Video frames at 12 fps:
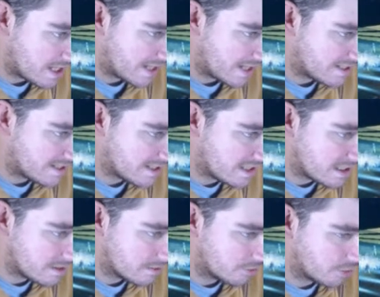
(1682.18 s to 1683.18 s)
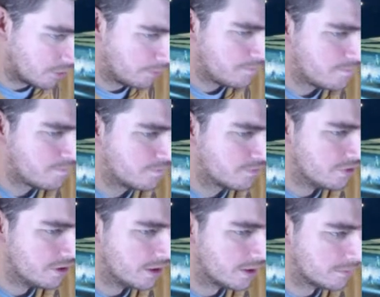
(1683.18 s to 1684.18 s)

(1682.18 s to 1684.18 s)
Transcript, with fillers: and C. So, right.